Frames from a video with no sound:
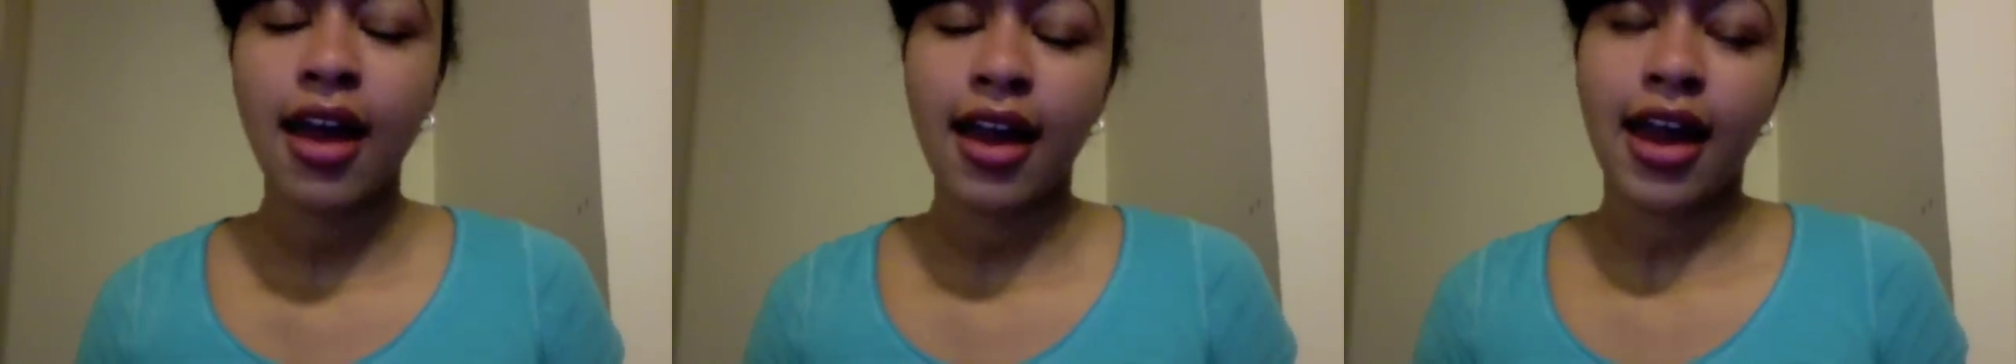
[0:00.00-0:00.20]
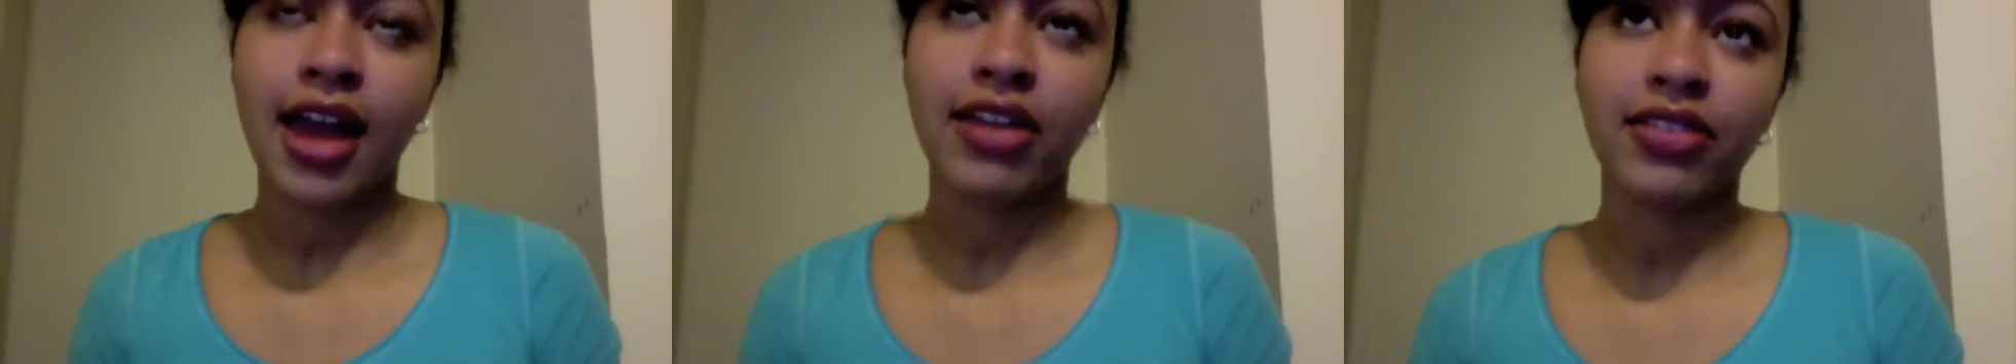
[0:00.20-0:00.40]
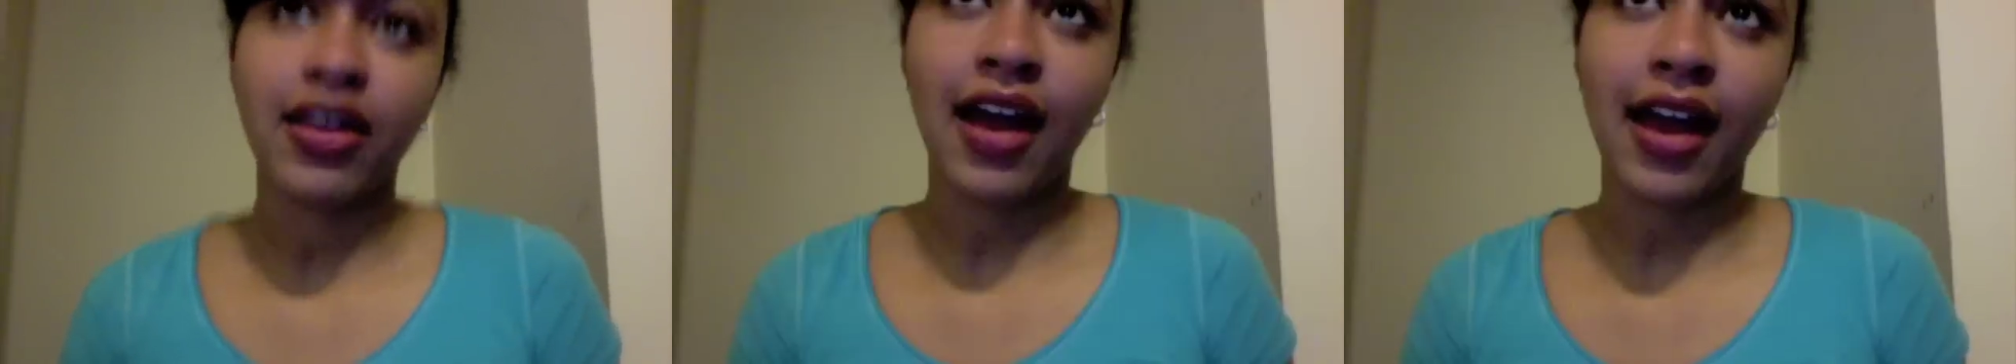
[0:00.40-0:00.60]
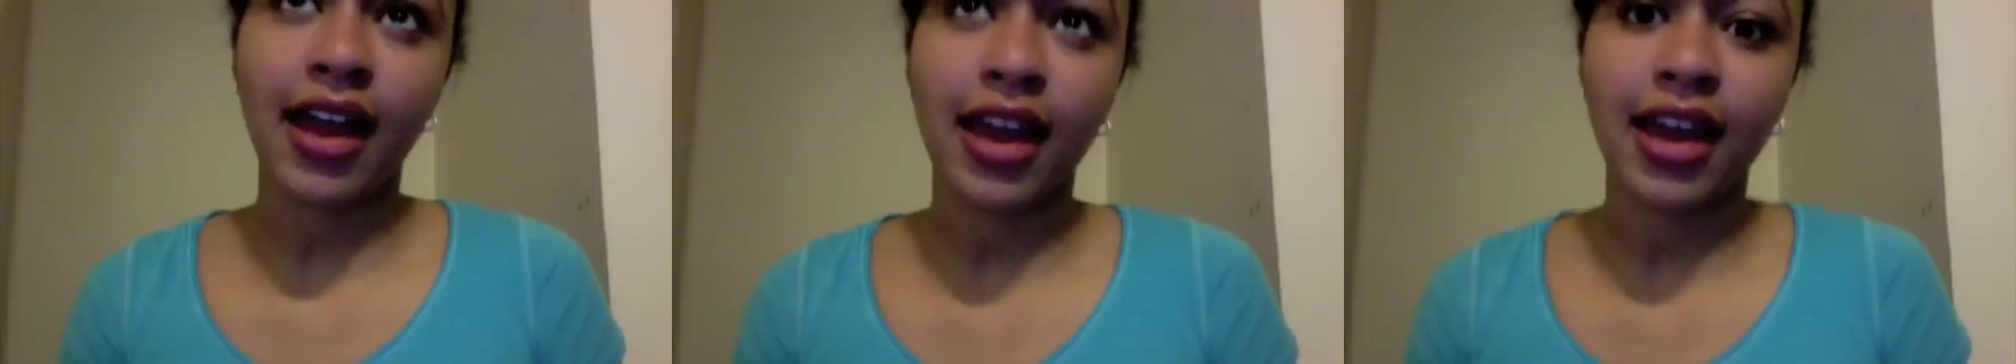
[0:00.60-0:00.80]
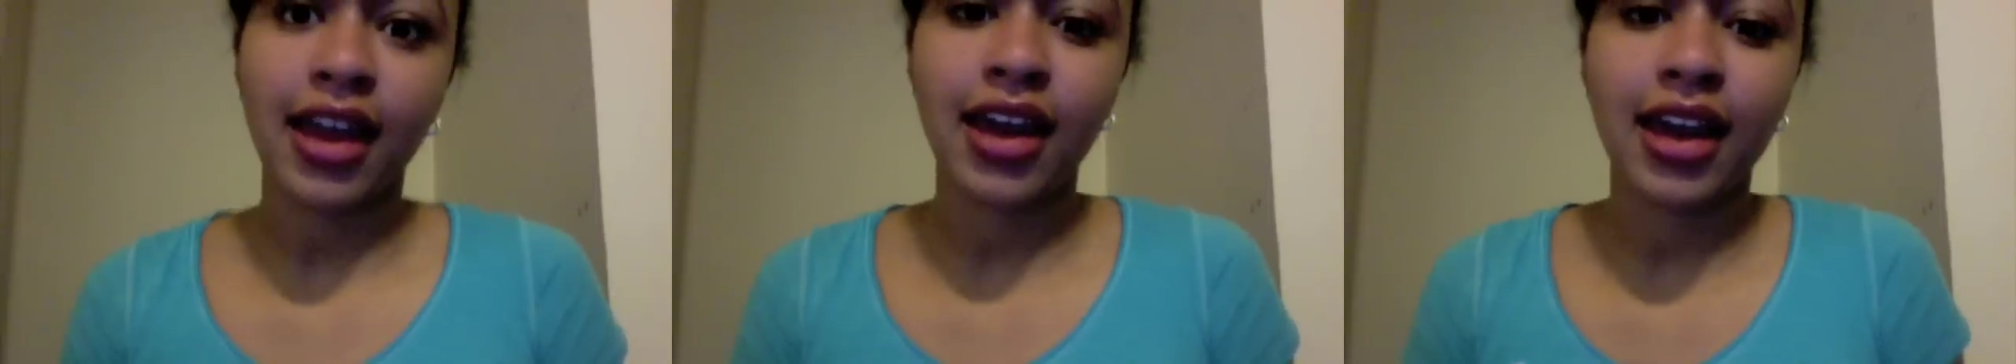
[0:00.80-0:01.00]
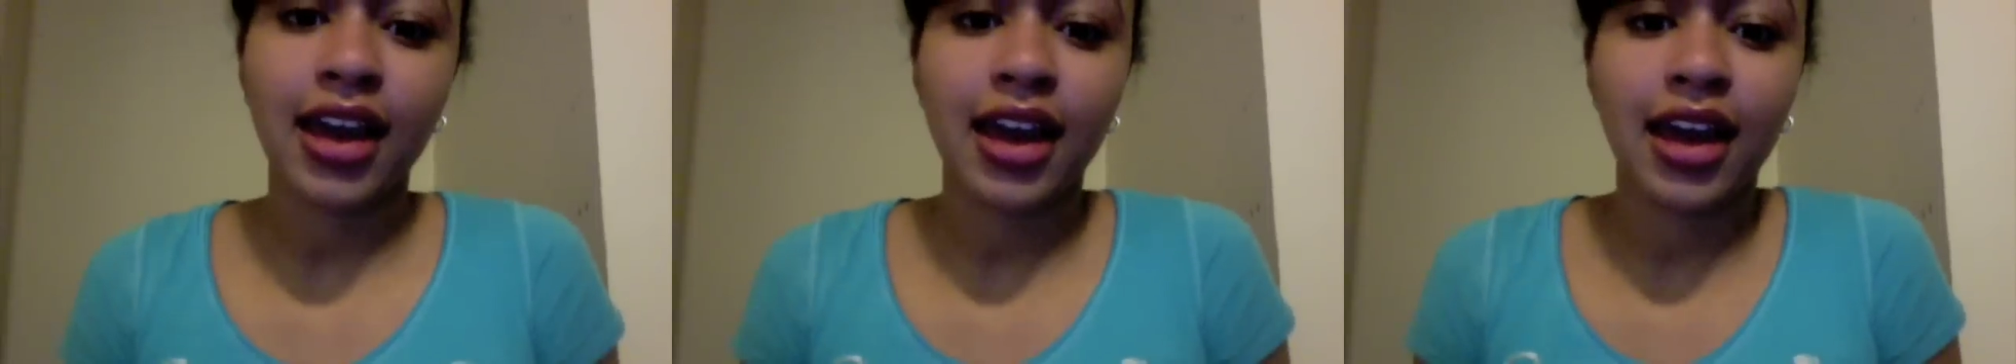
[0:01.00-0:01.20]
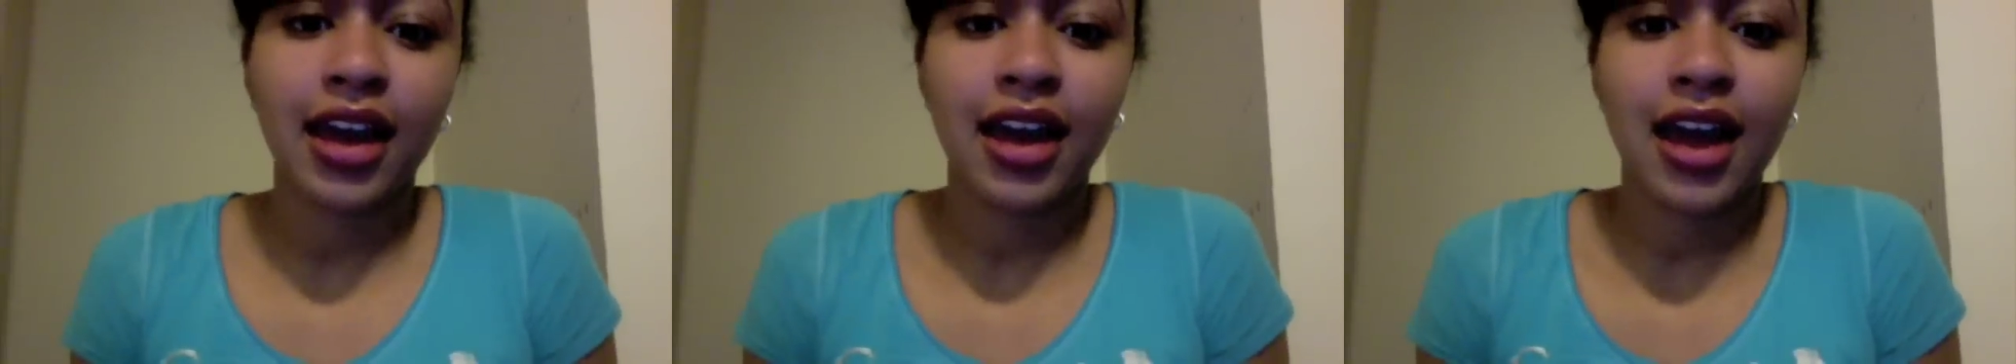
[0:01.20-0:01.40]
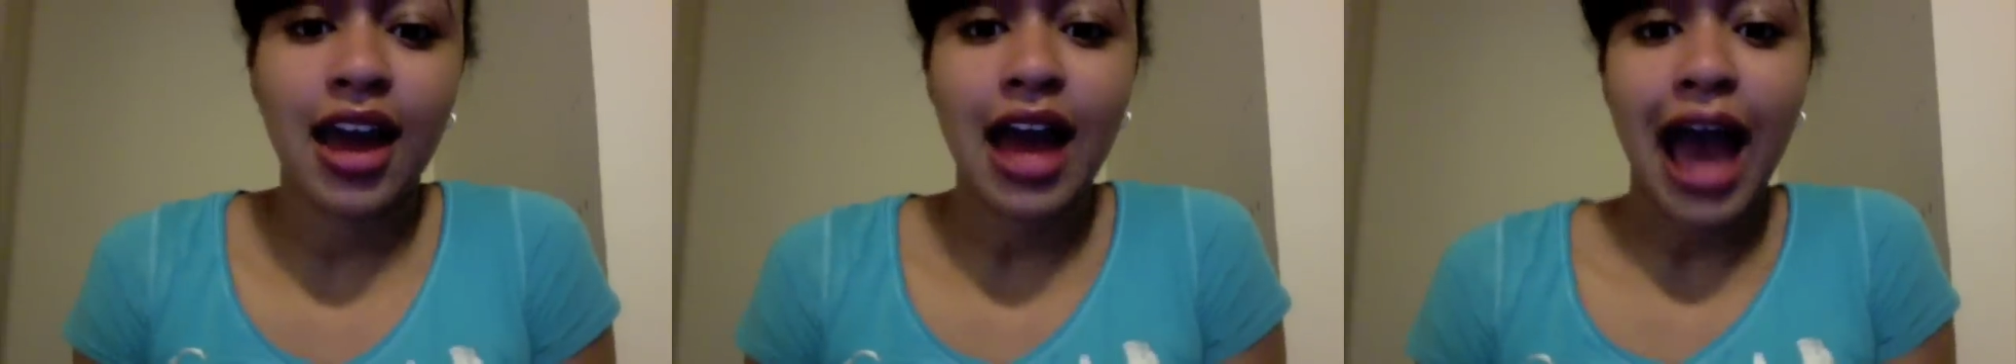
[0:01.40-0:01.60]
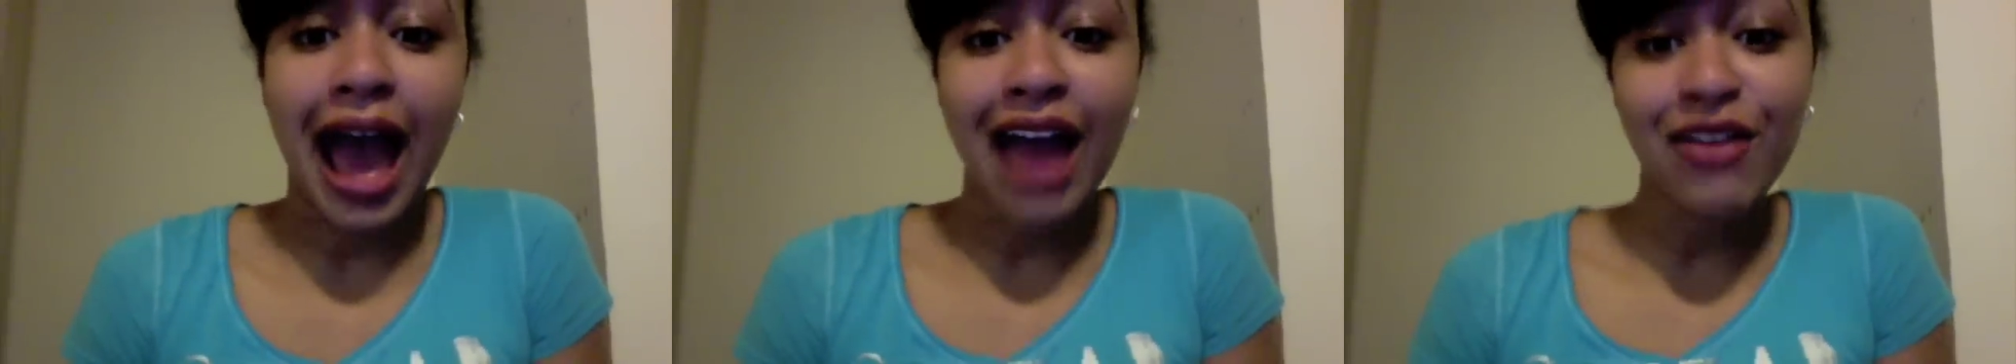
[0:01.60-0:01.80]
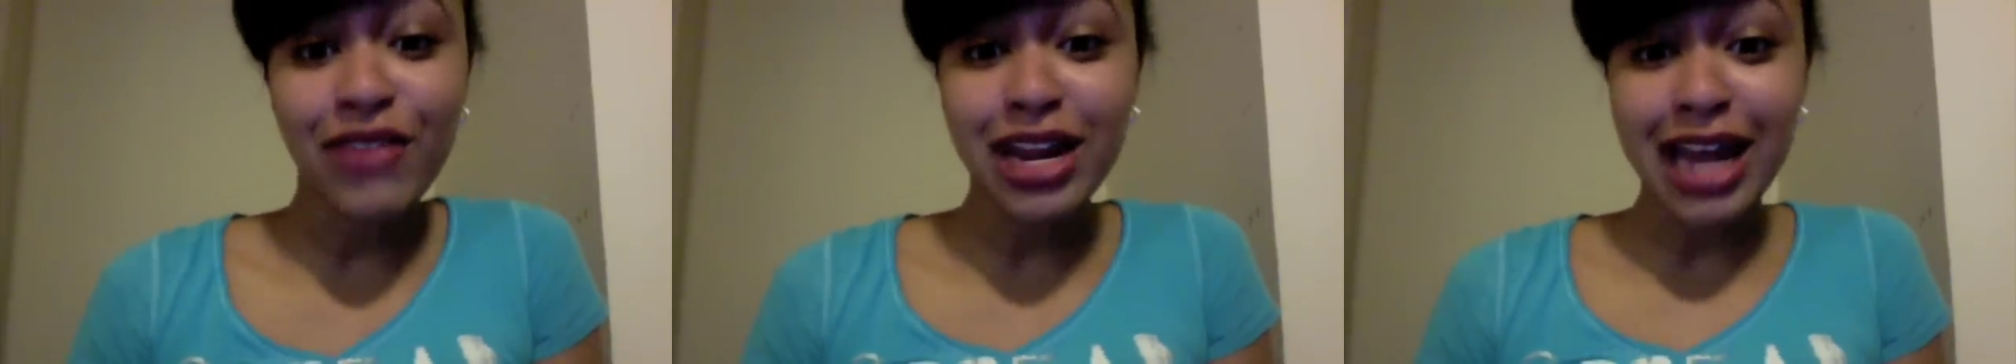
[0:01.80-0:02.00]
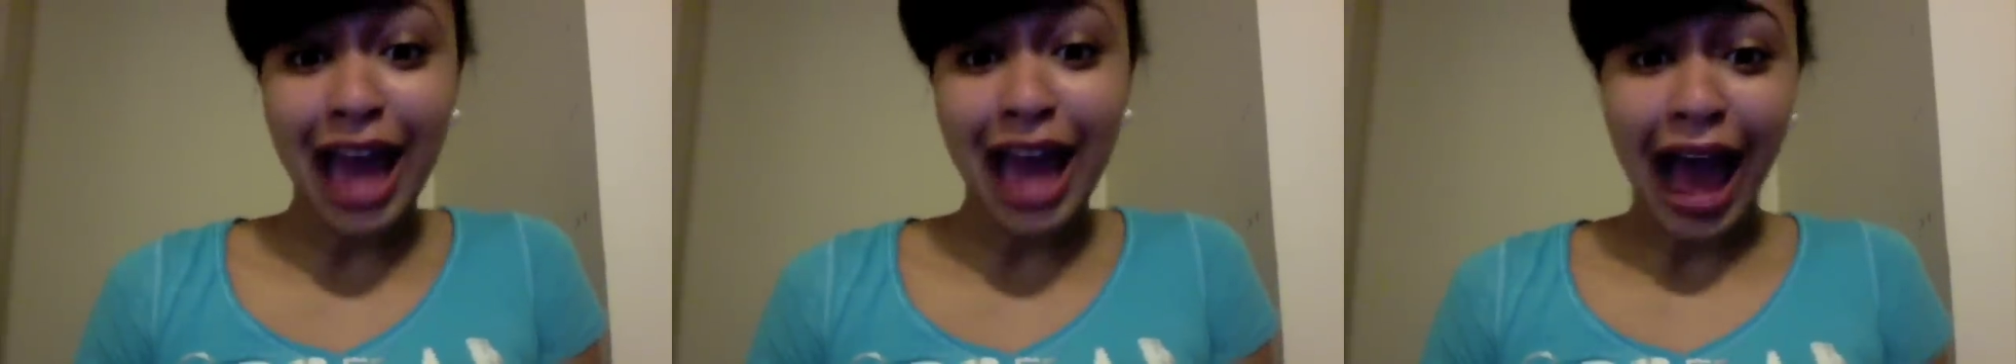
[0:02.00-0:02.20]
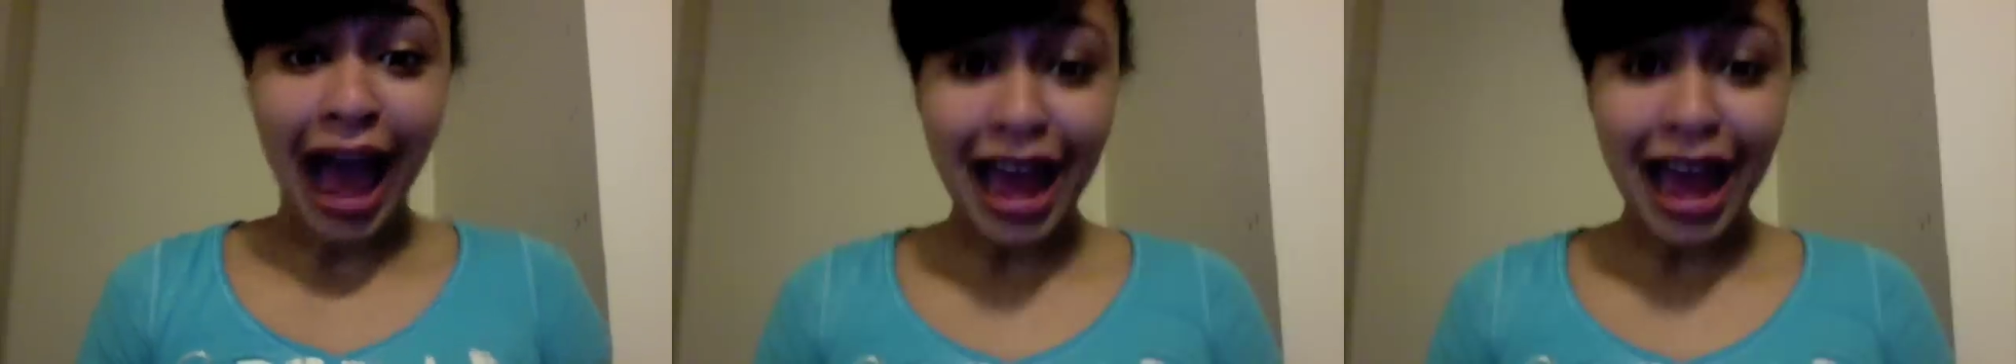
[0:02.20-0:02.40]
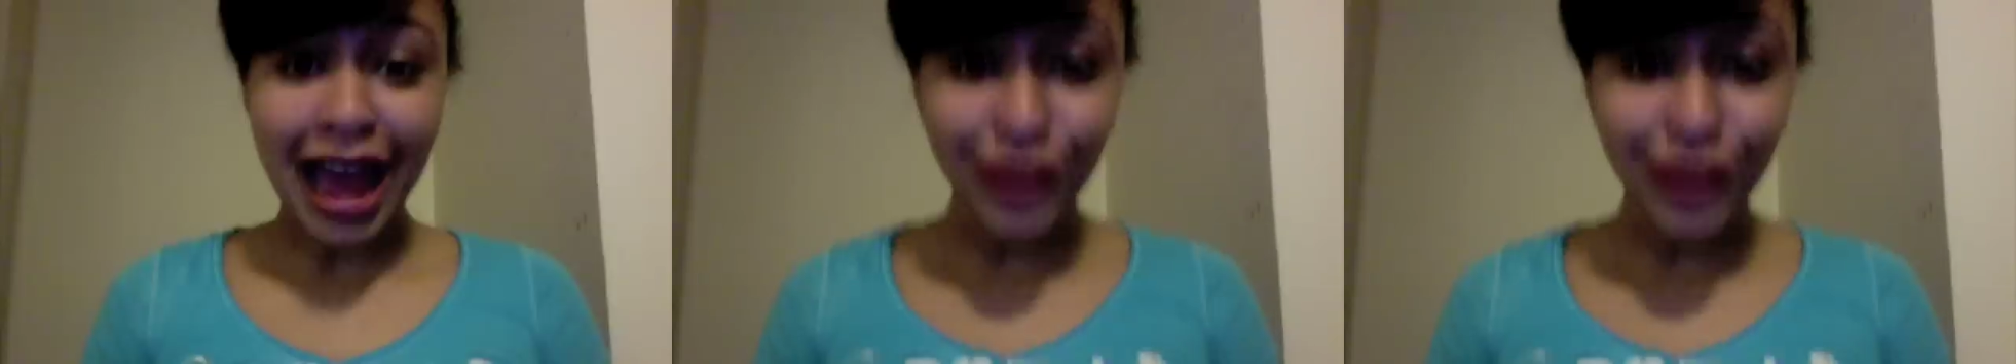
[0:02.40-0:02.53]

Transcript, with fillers: And like, I already had